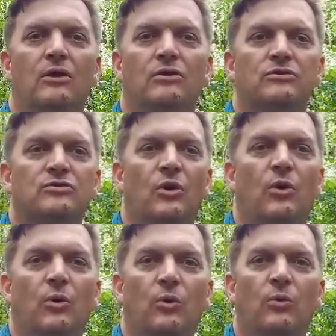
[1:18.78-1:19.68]

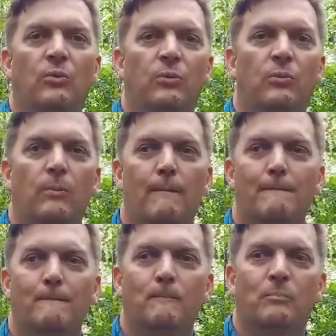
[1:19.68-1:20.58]
So
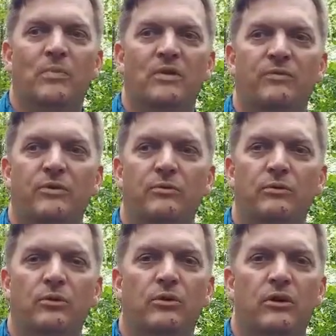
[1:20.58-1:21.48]
if you
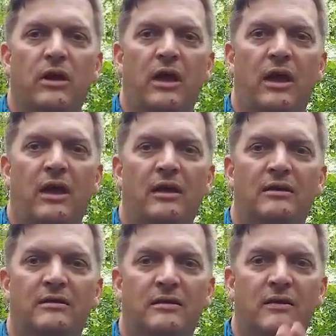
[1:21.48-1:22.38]
look at,